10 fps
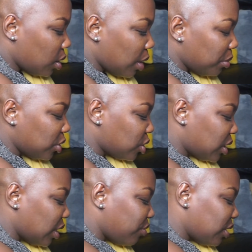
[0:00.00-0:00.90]
Let me just
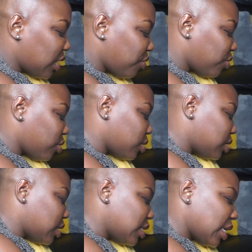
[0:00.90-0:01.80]
leave it there for
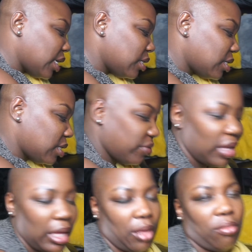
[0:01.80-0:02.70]
today's
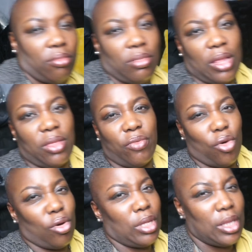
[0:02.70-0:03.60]
thingy that they've
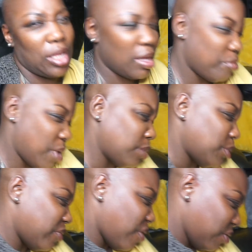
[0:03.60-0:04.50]
gone, and that made
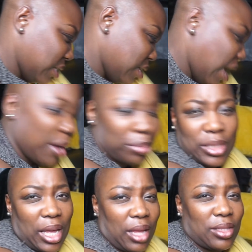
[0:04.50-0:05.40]
me very
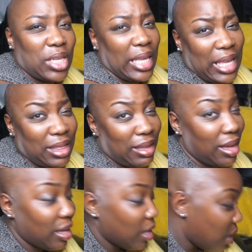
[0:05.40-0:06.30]
upset to hear that.